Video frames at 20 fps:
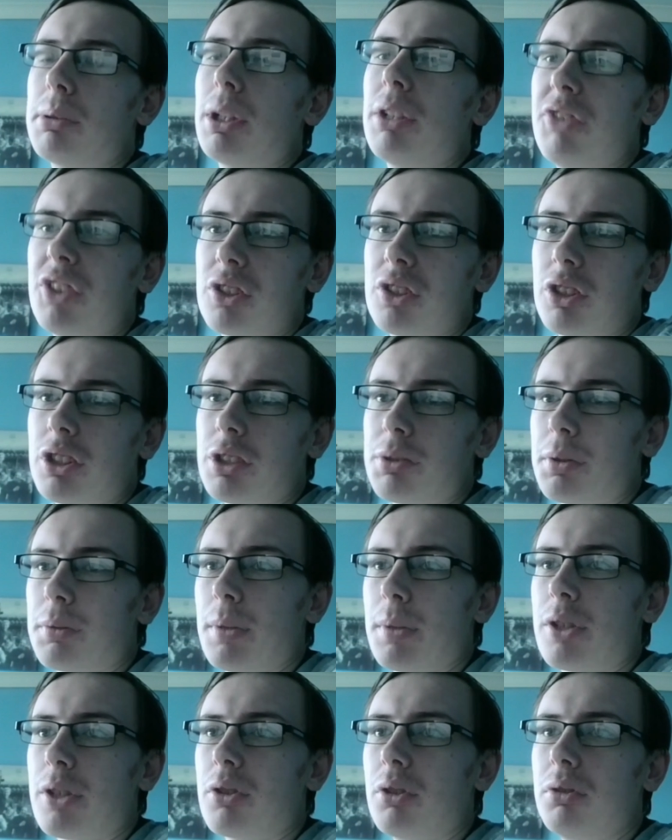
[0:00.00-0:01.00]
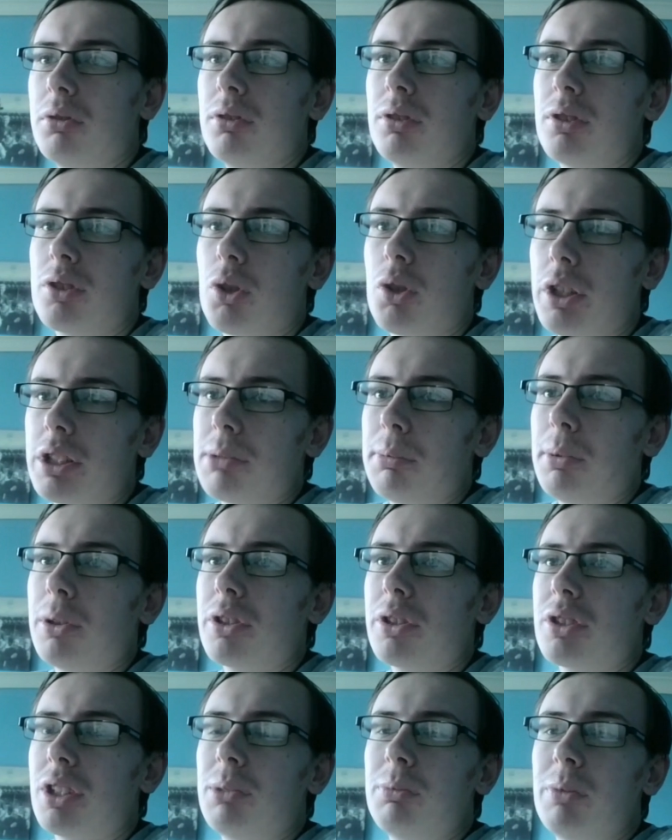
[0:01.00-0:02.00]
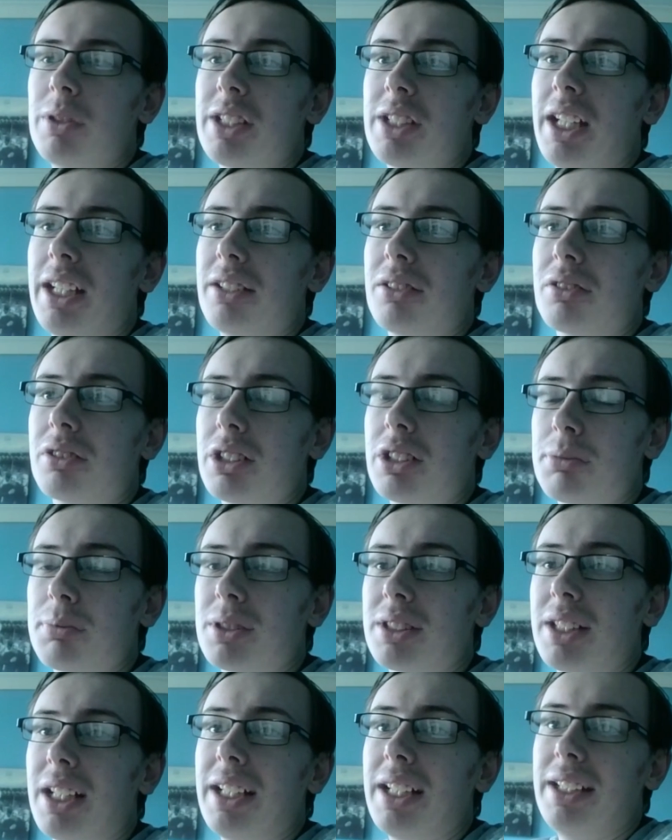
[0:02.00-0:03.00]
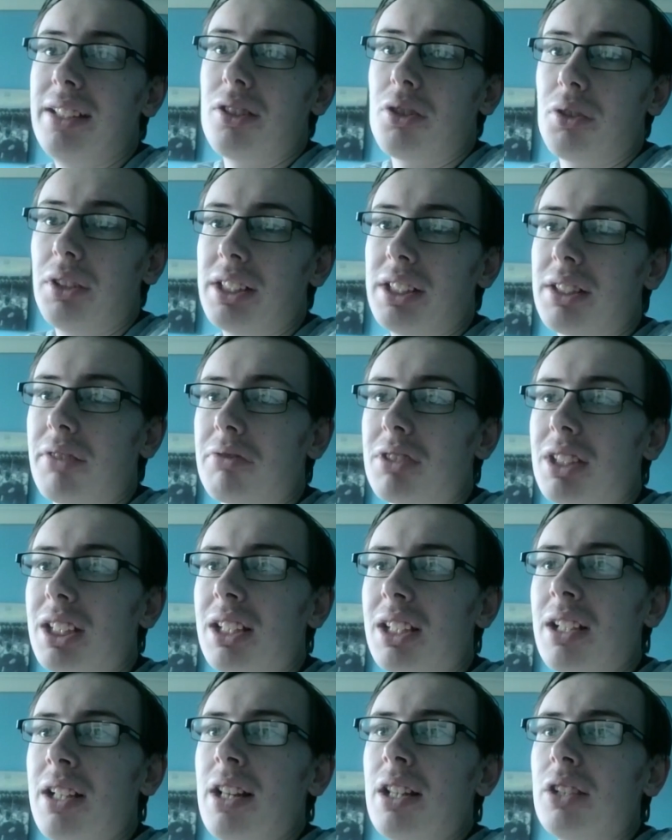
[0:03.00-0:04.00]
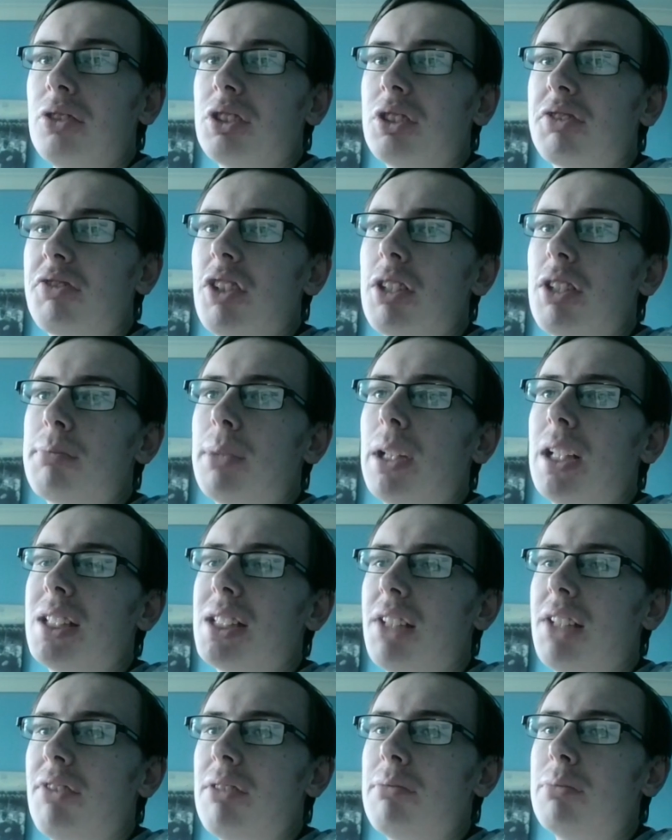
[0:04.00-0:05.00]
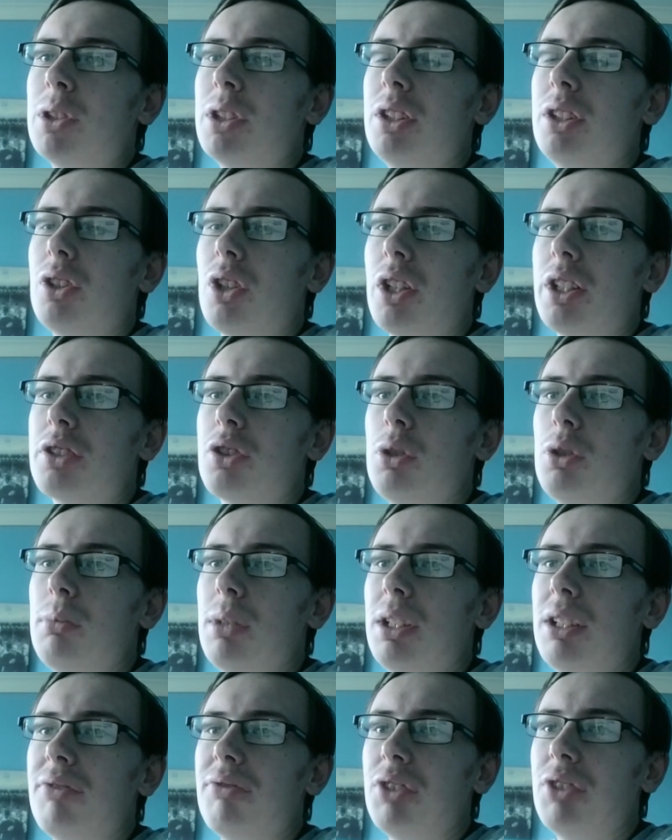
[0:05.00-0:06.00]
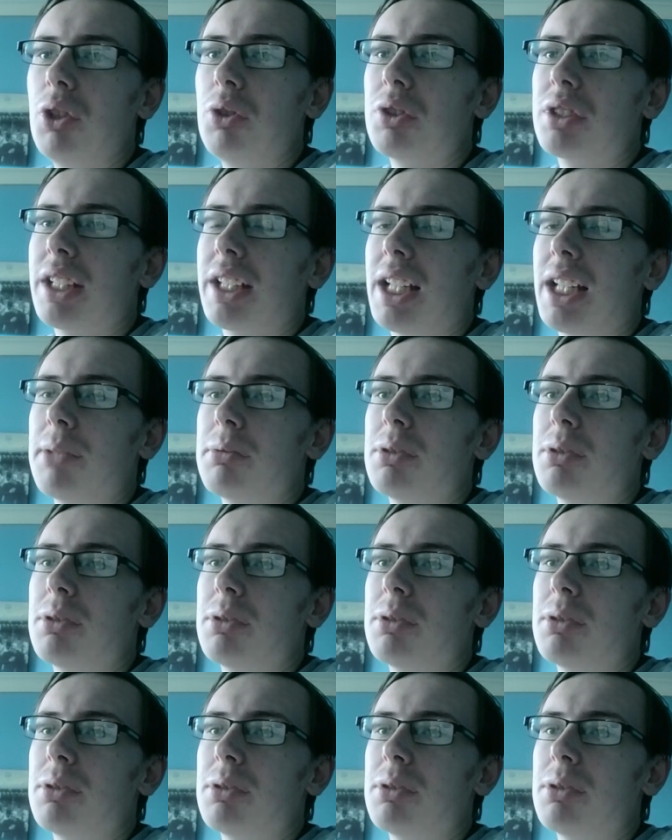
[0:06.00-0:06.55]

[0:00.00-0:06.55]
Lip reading: Christmas special, Twice Upon a Time, which aired on Christmas Day 2017, was viewed by 7.92 million viewers and captured